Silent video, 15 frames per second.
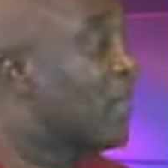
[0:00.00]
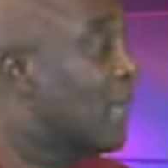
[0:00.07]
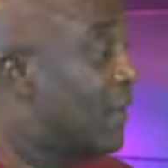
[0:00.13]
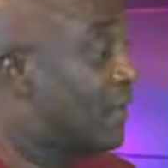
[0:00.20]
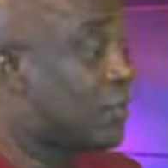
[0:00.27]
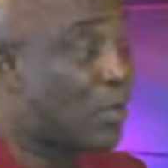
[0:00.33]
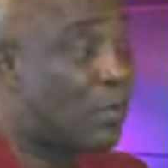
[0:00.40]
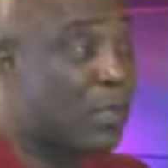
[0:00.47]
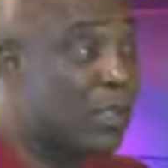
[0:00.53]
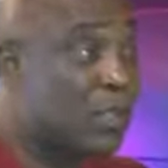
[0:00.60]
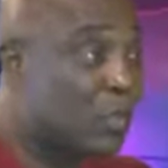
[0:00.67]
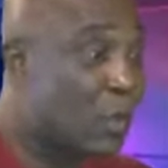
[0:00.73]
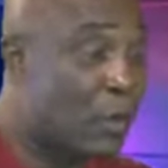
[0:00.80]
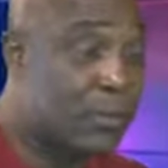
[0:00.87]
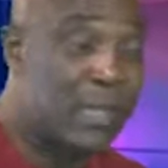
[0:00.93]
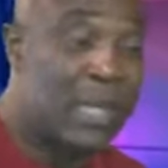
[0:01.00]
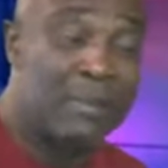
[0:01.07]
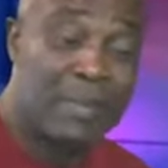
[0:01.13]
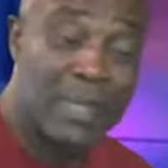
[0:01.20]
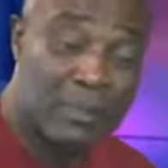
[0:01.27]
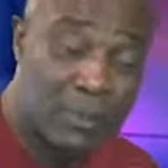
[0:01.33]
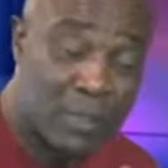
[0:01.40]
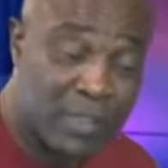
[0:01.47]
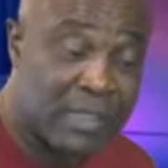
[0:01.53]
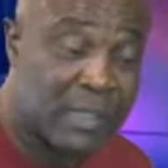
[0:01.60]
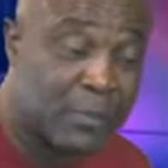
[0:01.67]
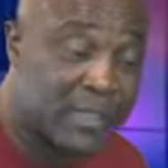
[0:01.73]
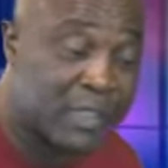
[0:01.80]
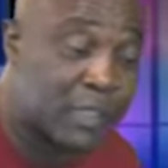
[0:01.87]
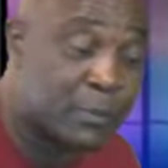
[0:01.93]
If somebody is corrupt, let us see the
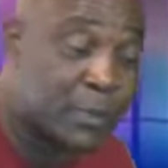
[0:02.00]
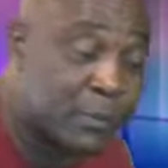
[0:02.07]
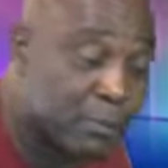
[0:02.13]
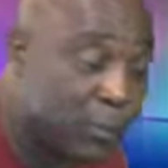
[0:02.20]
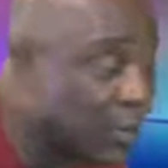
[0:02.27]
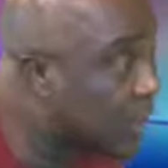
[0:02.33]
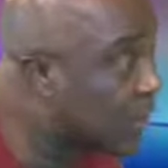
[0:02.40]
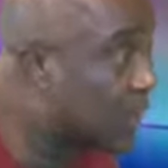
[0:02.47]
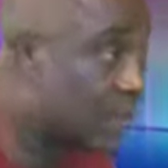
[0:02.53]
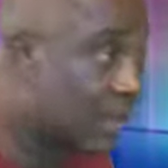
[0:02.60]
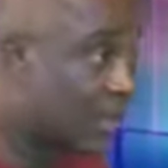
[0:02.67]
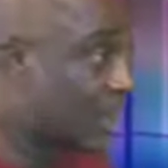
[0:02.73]
person is being punished.